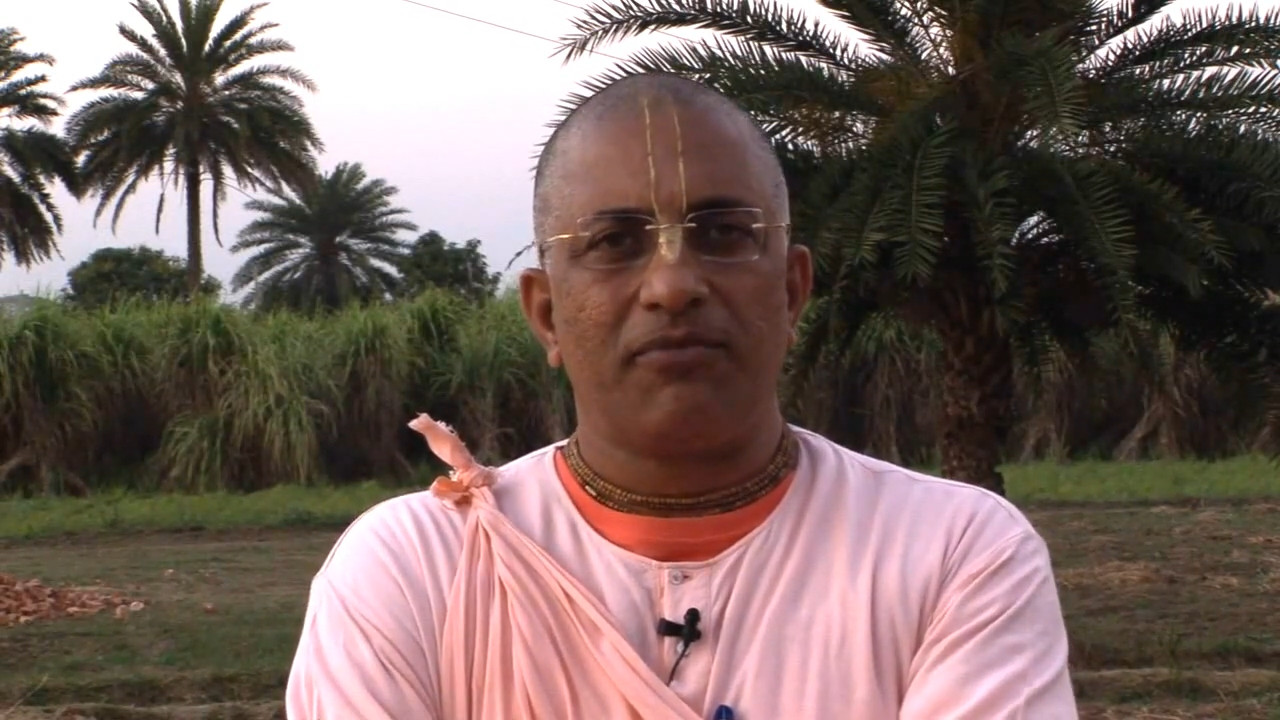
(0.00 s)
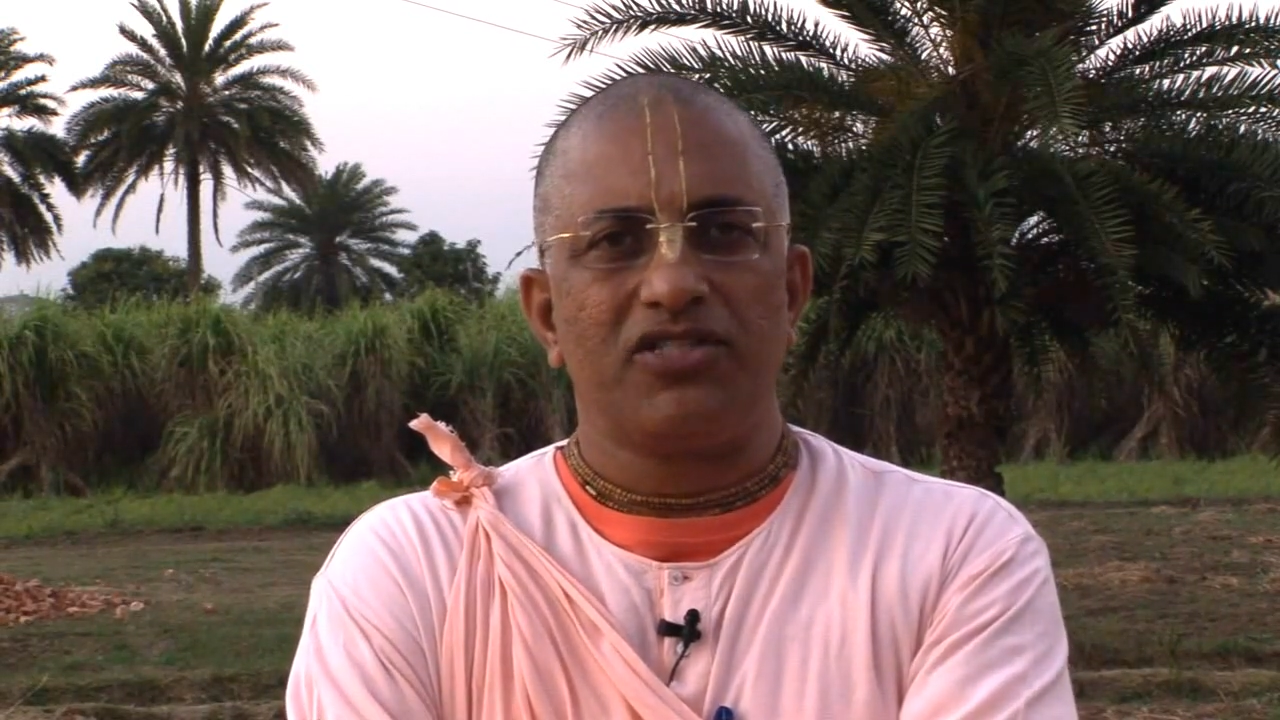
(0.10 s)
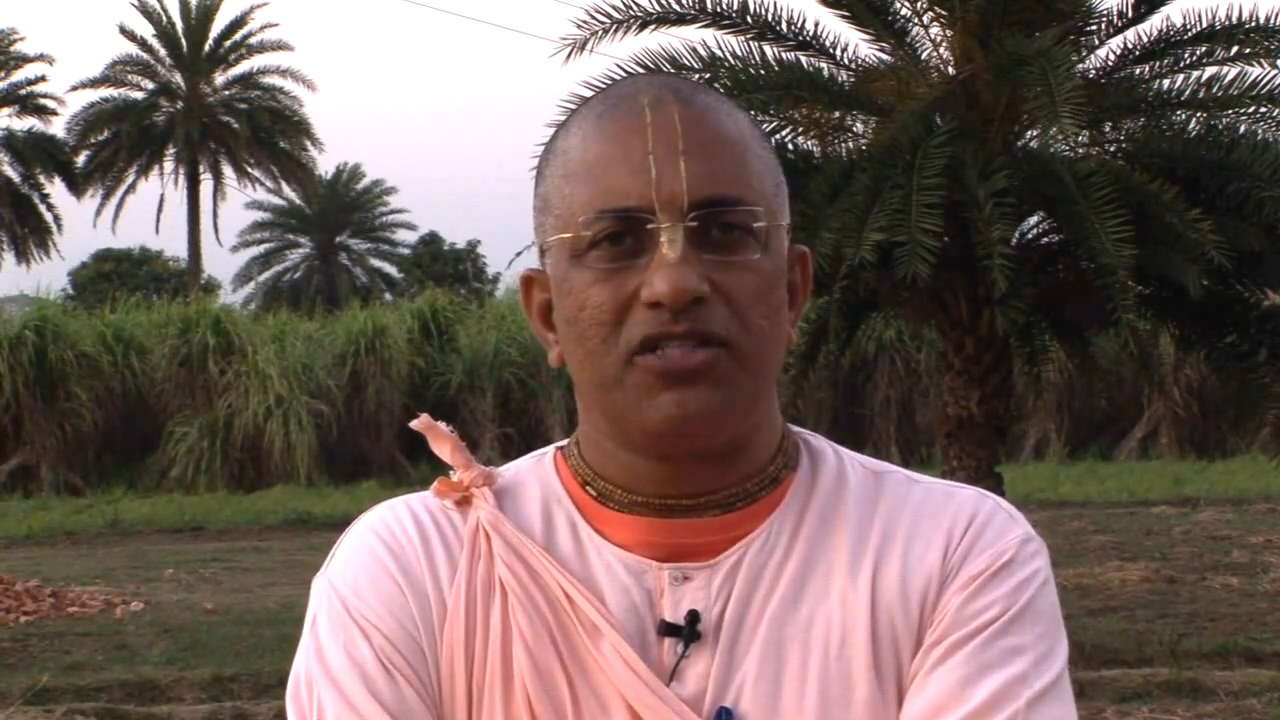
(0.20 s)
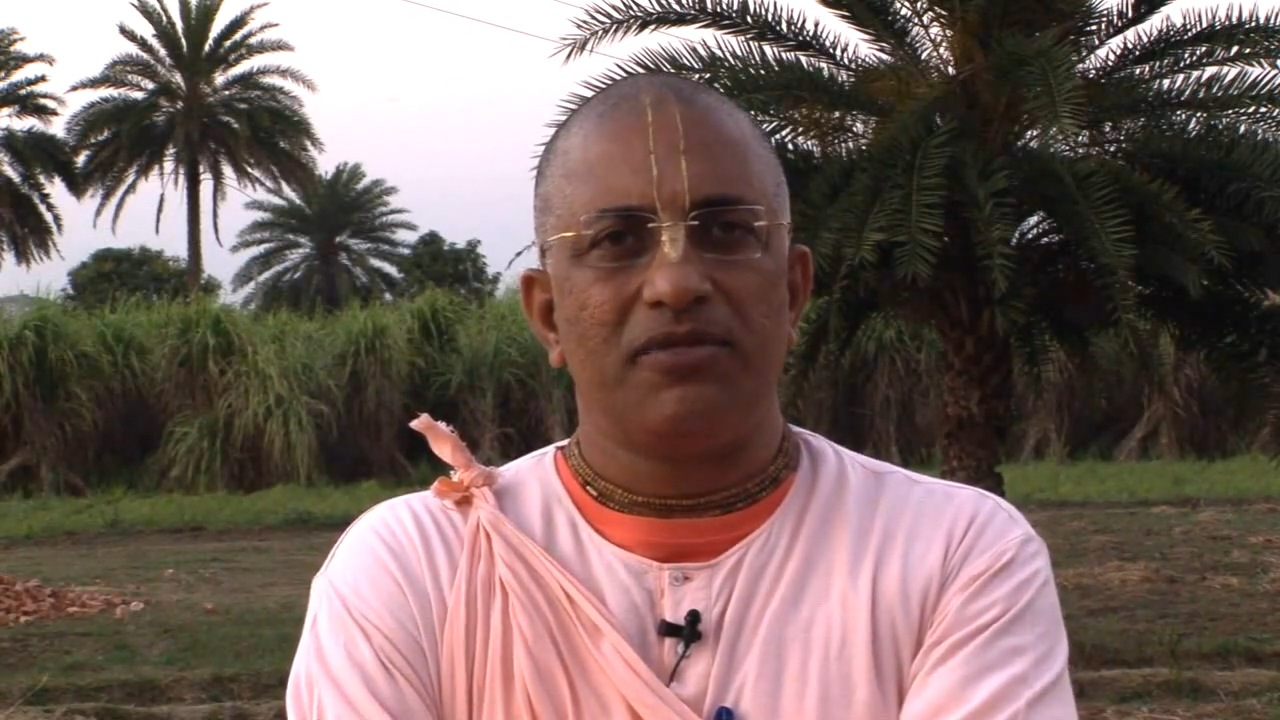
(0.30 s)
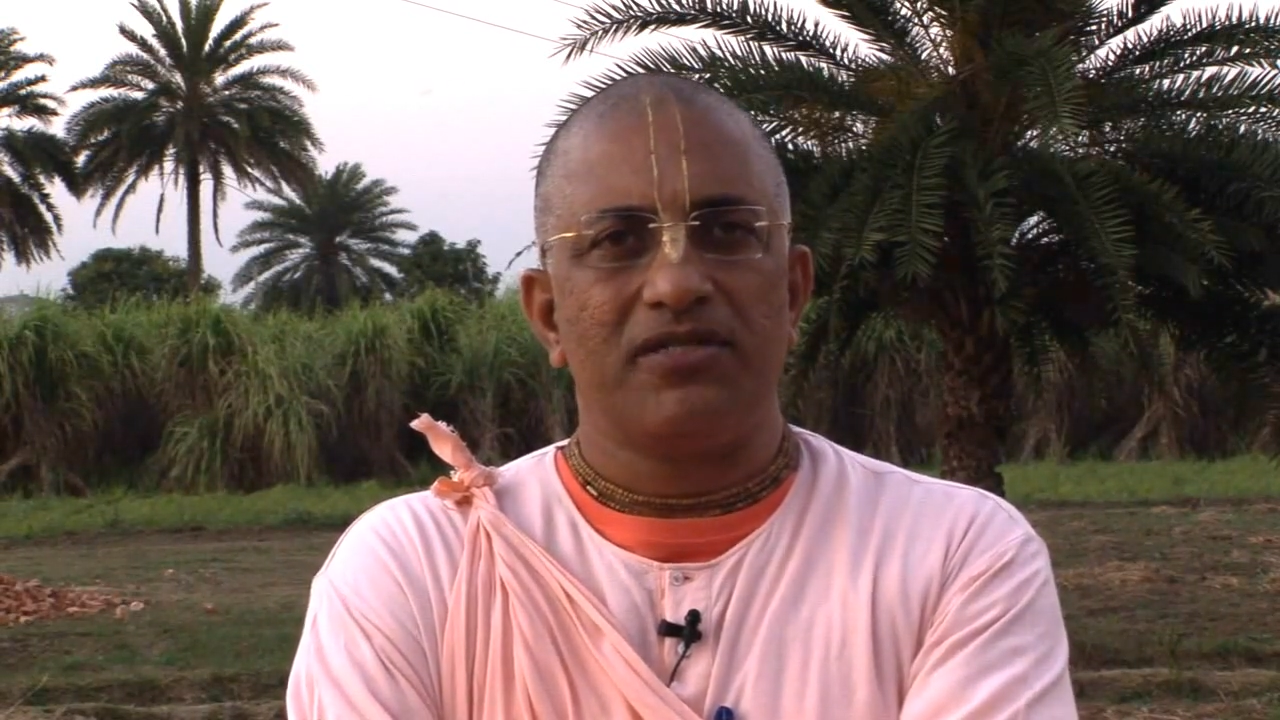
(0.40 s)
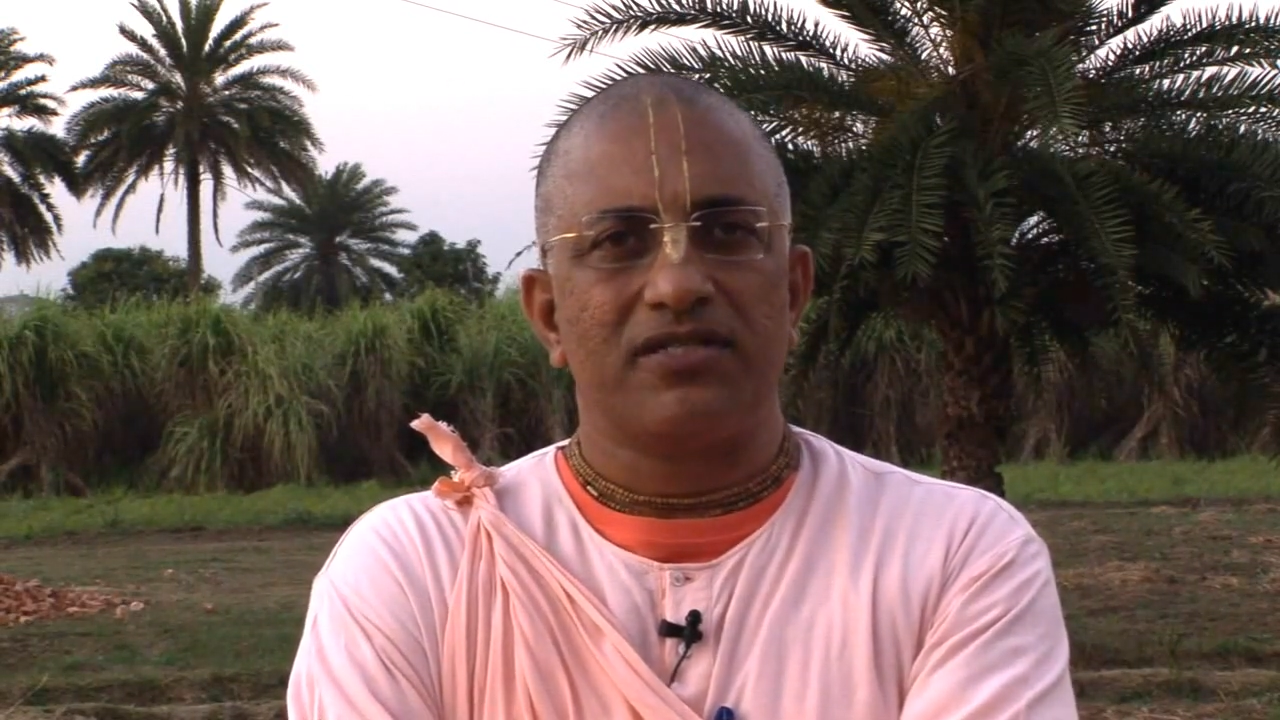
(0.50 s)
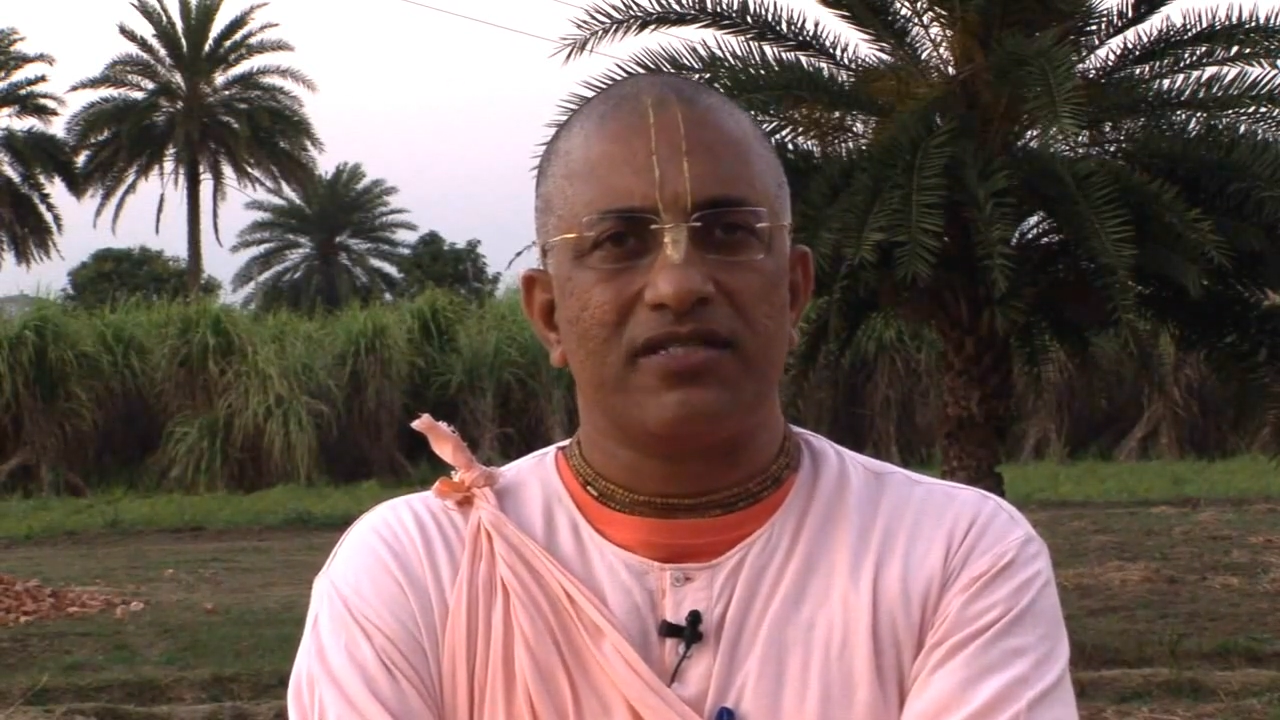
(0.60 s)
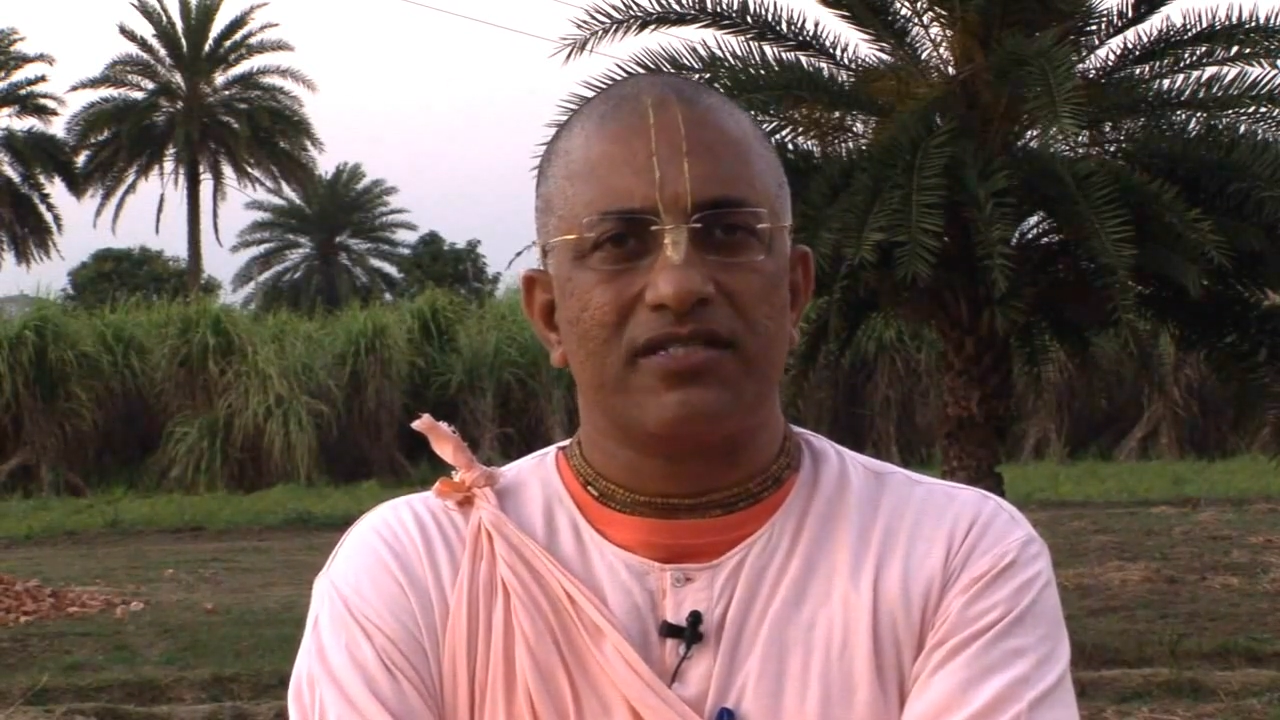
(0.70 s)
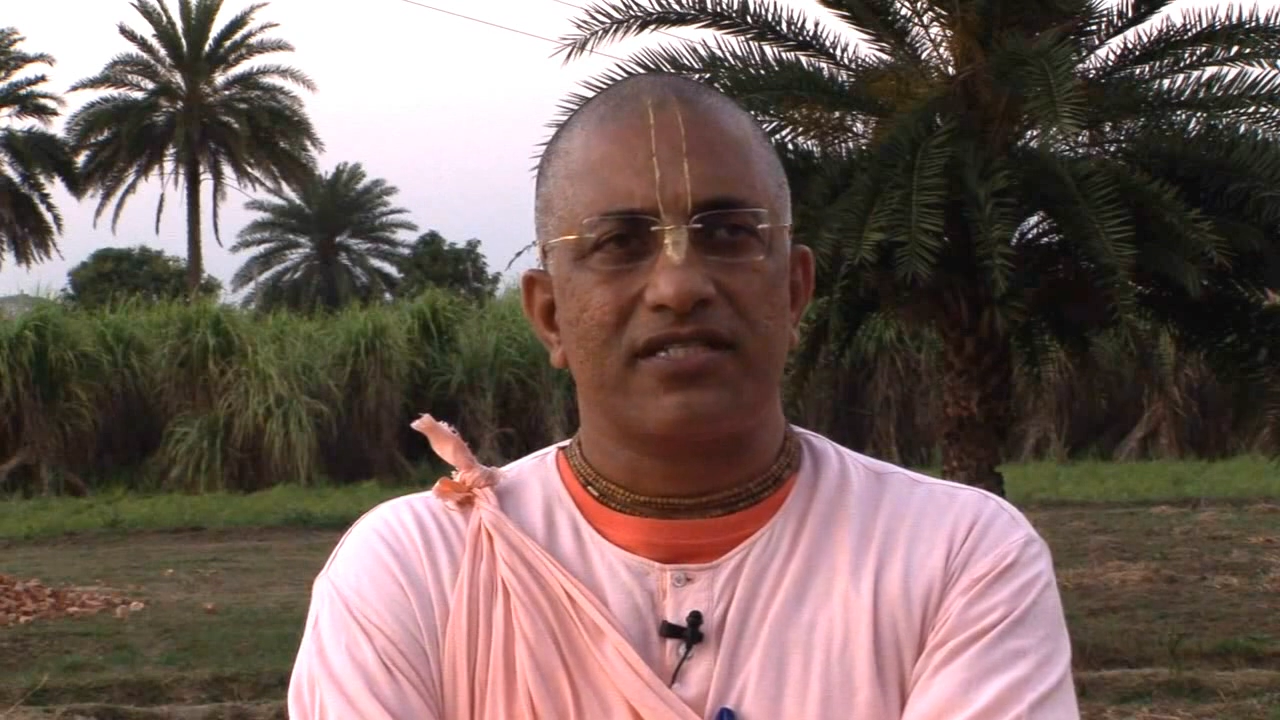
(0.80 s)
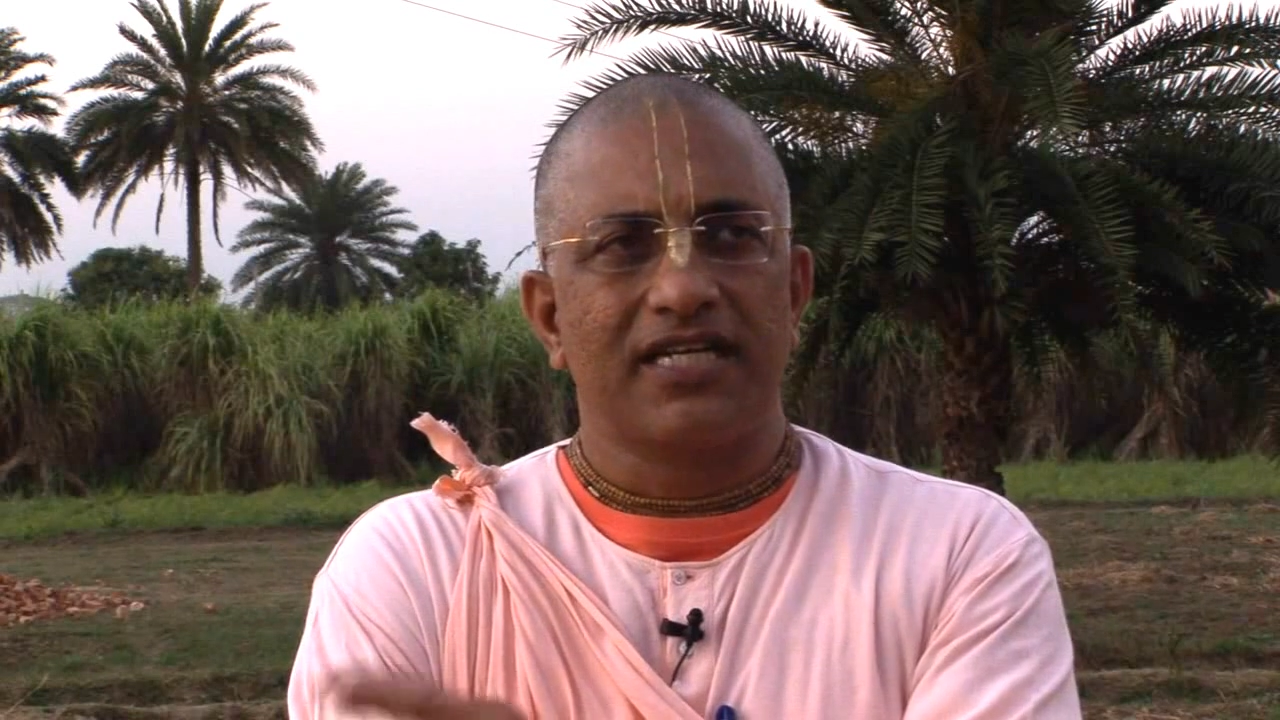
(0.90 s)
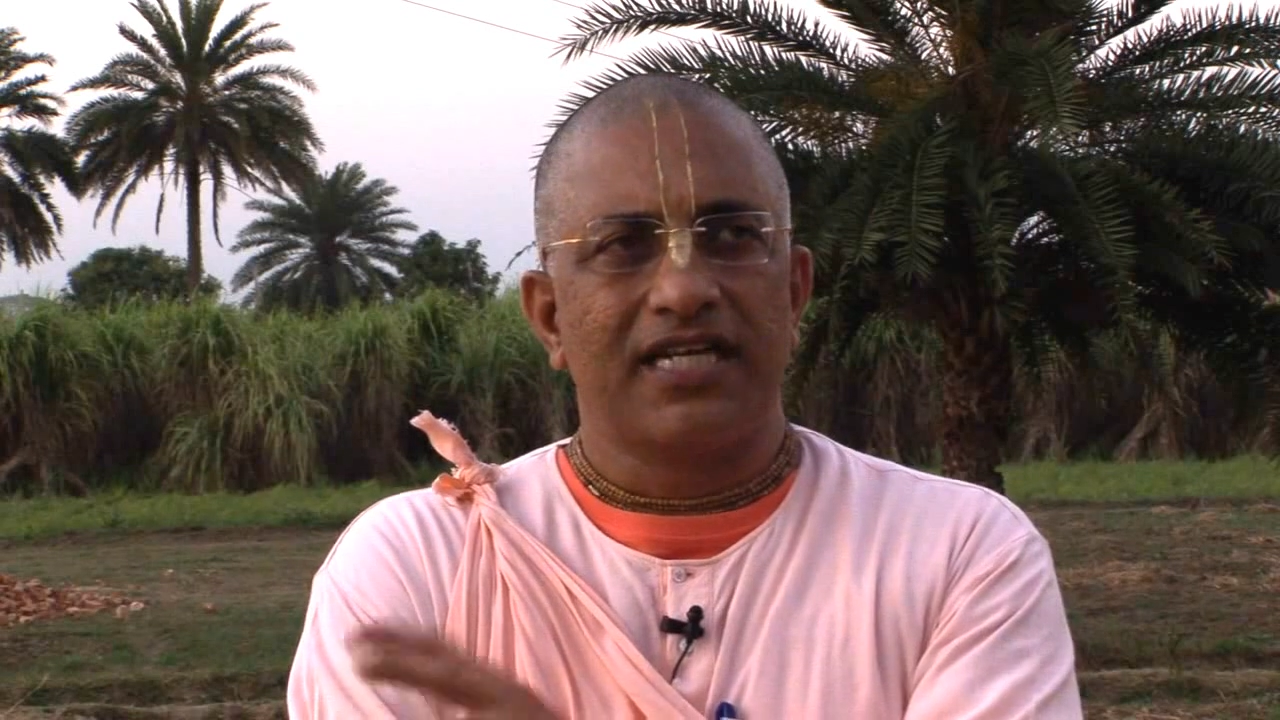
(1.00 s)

GBCs,